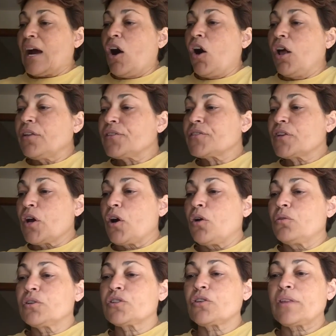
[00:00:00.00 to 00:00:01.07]

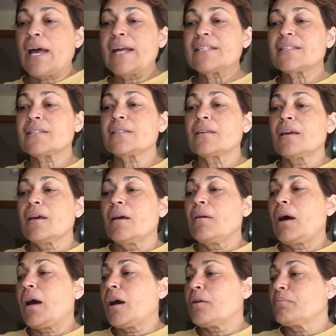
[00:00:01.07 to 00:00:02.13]
Also, so that's
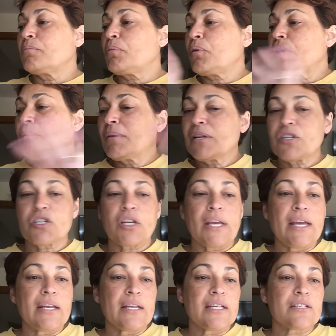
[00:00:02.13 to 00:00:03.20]
pretty much
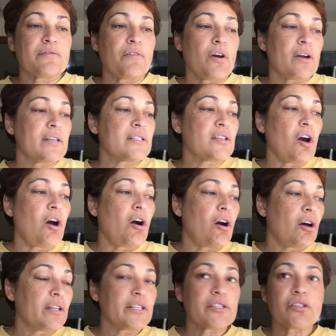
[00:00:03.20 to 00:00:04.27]
it as far as the
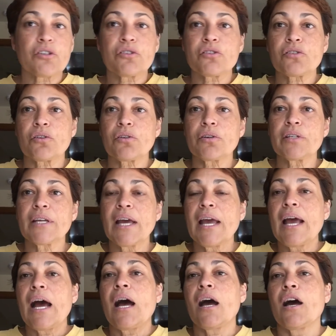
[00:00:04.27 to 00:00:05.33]
haul is concerned.
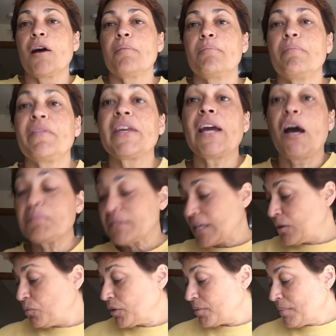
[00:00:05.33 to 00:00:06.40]
The
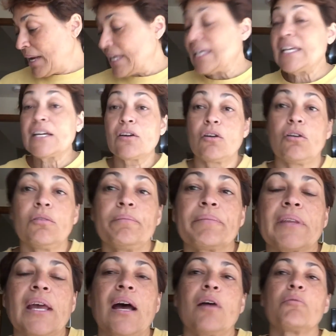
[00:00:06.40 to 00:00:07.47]
update with my eagle,
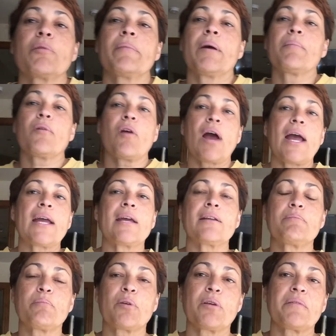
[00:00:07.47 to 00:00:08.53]
remember
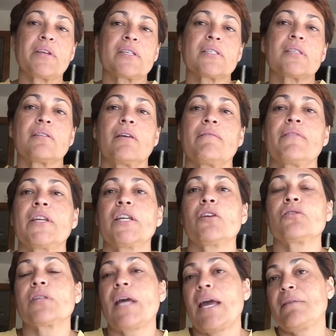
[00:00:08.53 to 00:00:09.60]
in previous
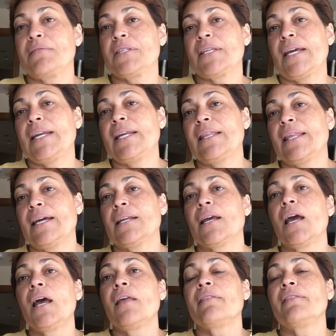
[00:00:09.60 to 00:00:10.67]
videos I have stated that
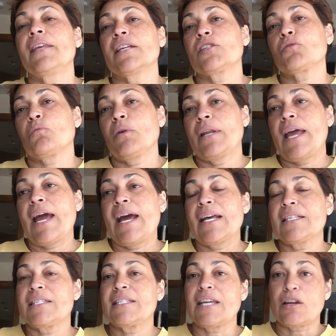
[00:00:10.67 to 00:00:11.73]
this one
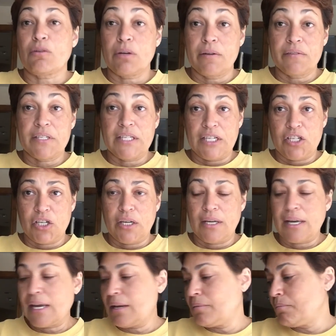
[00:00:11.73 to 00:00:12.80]
has decorative
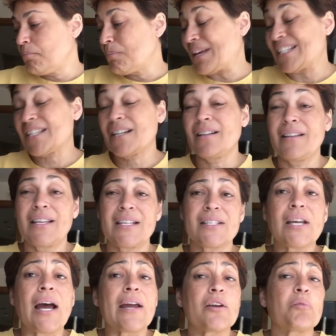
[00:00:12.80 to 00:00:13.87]
stitching, and basically the
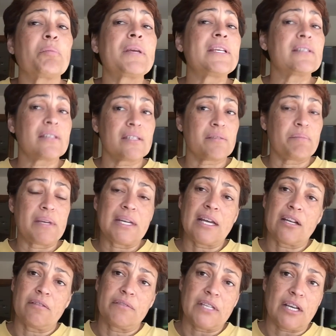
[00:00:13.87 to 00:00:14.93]
entire piece is made
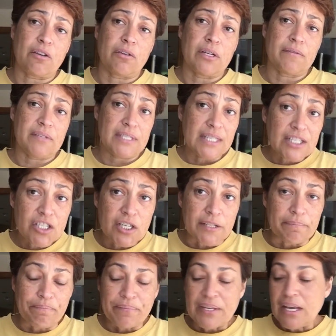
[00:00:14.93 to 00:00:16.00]
out of decorative
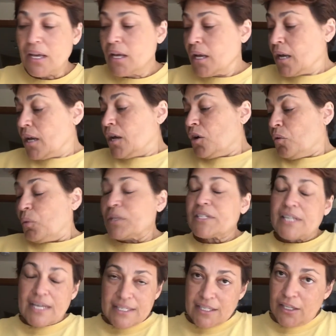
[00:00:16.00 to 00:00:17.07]
stitching,
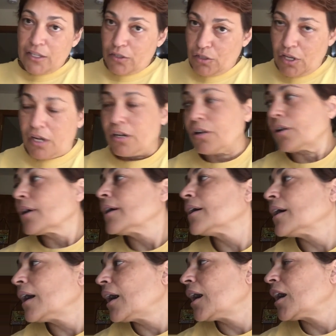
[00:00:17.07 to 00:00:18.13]
which takes a little longer.
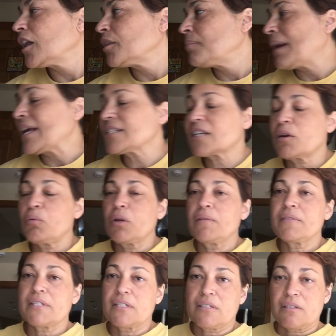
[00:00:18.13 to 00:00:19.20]
The basket
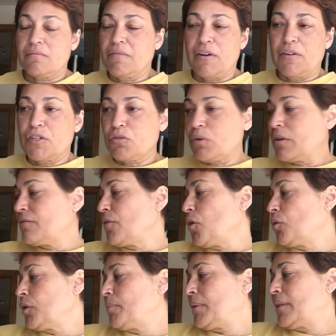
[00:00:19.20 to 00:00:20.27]
weaves is very
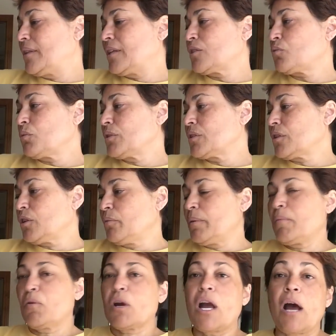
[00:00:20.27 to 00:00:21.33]
straightforward, but this one's a little
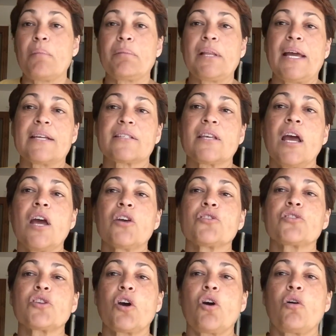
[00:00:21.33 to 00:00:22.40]
bit more complex.
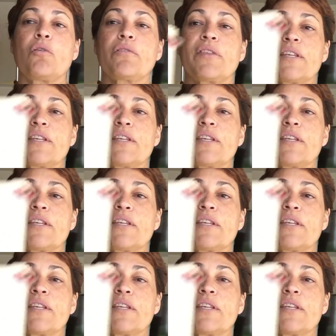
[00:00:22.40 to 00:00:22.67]
So